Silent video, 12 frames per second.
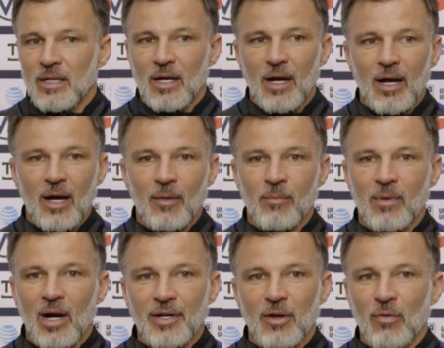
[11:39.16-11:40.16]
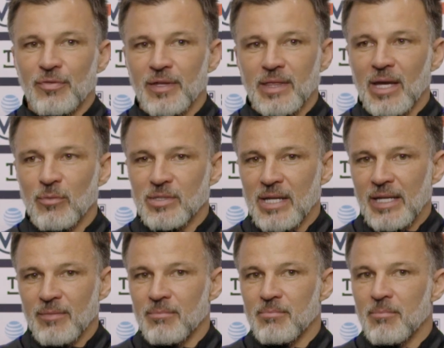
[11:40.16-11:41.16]
Um, I don't think there was
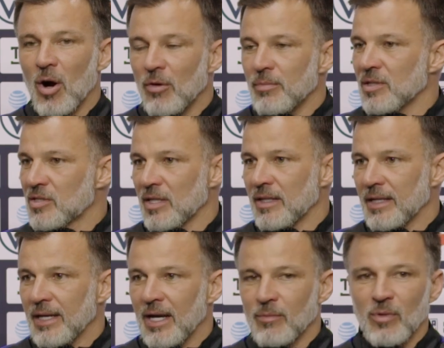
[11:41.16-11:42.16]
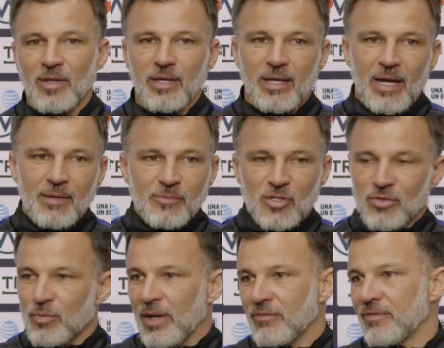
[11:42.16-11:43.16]
any moments in the game where the game
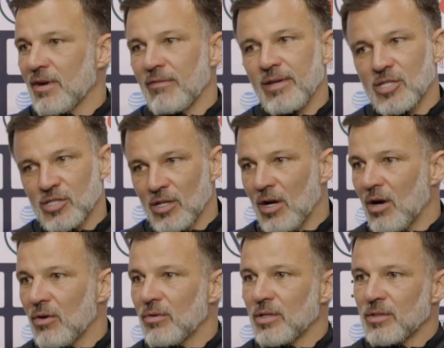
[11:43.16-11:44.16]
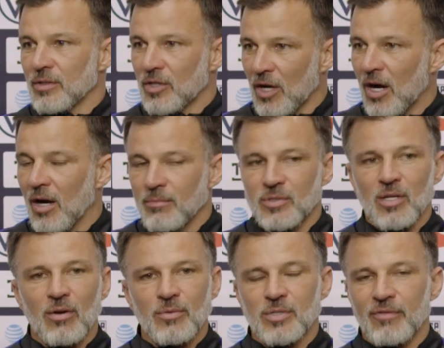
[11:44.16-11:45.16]
just went very slow and calm.
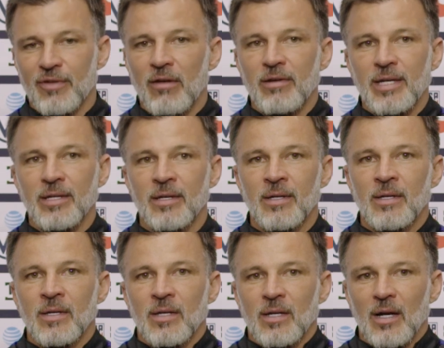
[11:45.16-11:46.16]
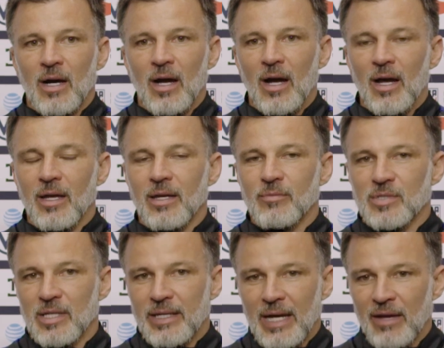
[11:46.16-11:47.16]
So it was a very, uh, it was
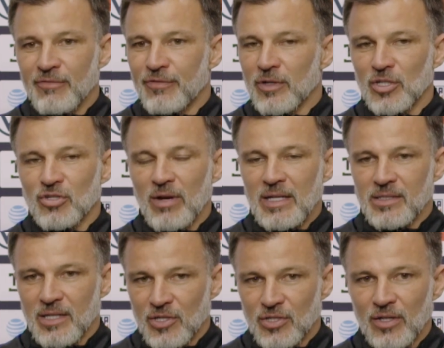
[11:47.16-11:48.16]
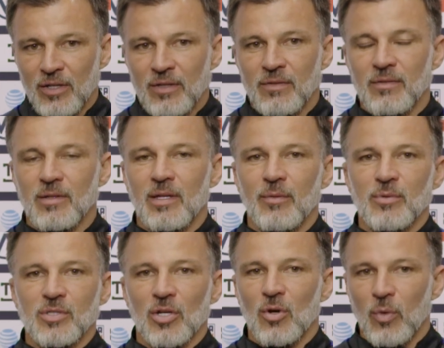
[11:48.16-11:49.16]
a game full of transition. It
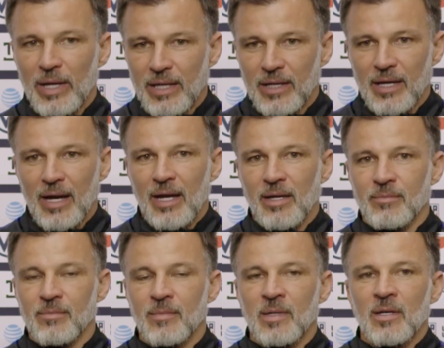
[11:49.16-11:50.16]
was a quick game.